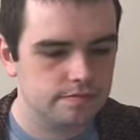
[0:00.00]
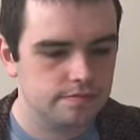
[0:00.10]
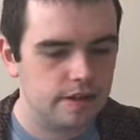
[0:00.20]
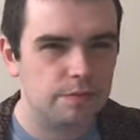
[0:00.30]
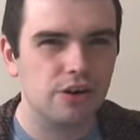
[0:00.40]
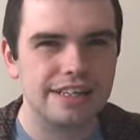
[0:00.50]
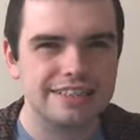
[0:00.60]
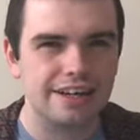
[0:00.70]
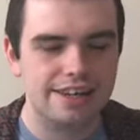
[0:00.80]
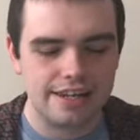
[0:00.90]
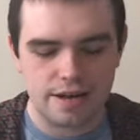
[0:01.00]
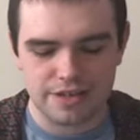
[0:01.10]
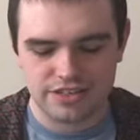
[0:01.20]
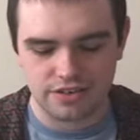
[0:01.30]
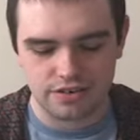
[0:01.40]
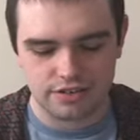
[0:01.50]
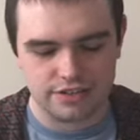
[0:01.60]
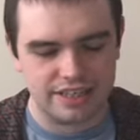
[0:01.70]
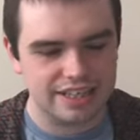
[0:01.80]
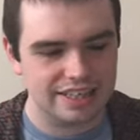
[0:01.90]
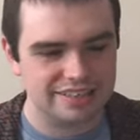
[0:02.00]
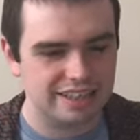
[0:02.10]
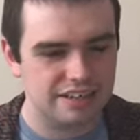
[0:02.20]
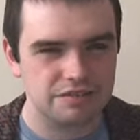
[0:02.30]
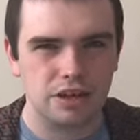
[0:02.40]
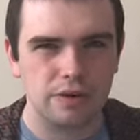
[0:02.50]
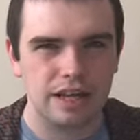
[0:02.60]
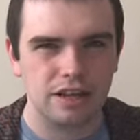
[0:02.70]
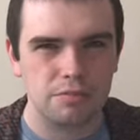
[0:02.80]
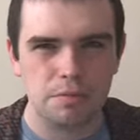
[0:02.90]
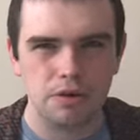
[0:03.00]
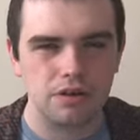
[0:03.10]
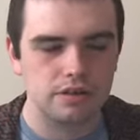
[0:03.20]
I'm not going to tell you the name of the song, just in case that gives it away a little bit more.